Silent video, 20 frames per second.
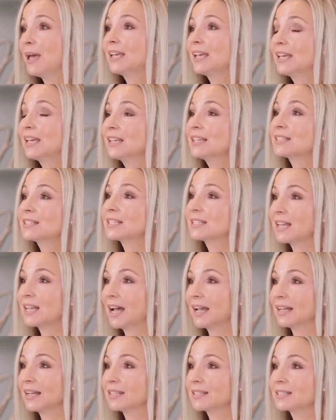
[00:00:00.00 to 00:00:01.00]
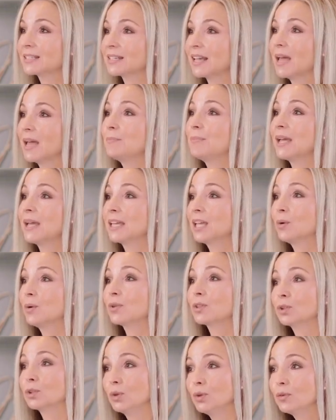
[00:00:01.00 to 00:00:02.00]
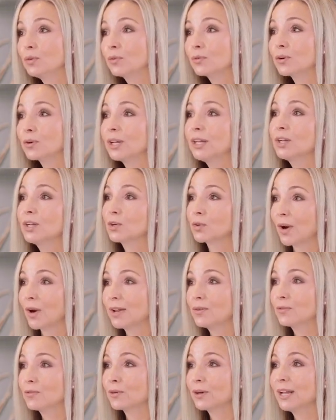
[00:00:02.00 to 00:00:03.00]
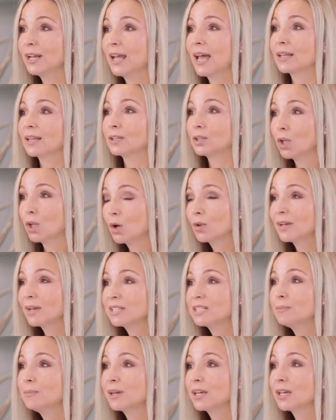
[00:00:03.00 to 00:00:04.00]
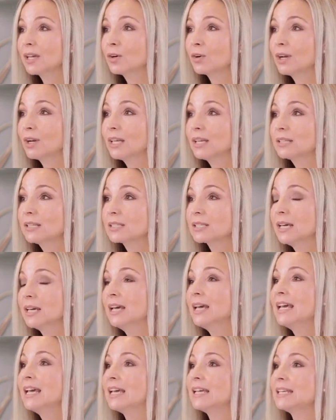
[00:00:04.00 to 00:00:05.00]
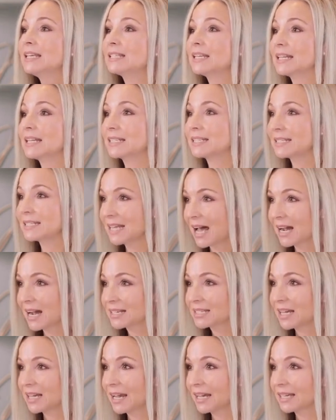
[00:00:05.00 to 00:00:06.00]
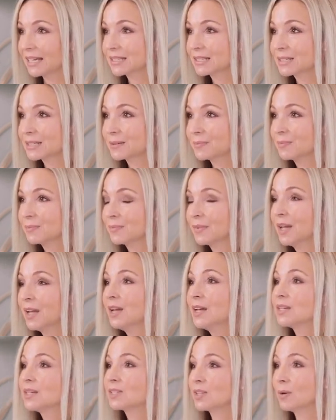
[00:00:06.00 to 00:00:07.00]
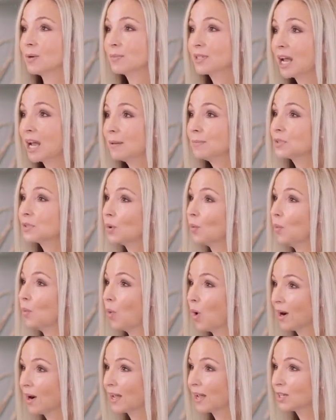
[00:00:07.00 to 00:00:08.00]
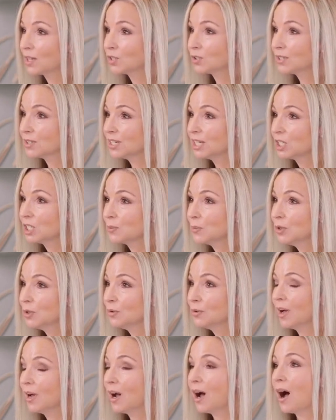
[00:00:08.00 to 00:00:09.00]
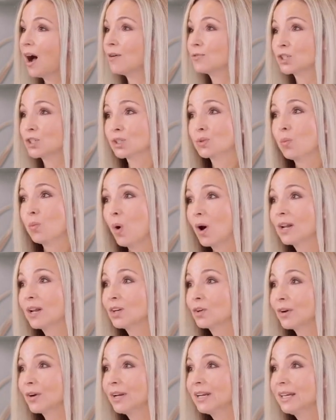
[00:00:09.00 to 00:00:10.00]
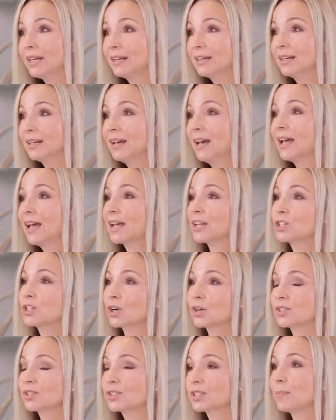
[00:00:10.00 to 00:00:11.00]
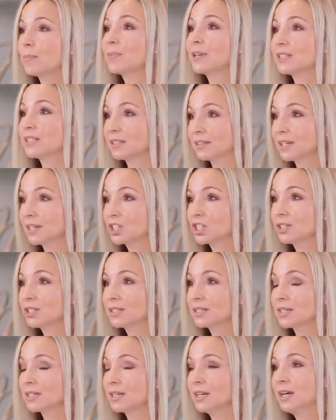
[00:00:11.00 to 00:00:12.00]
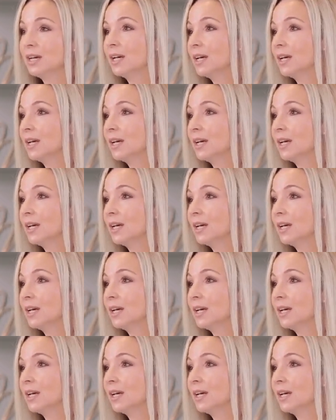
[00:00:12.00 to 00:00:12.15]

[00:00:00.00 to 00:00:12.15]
baking is a science, and baking with gluten-free, grain-free, and low glycemic ingredients is an exact science. Sometimes one extra teaspoon of just one ingredient can turn something delicious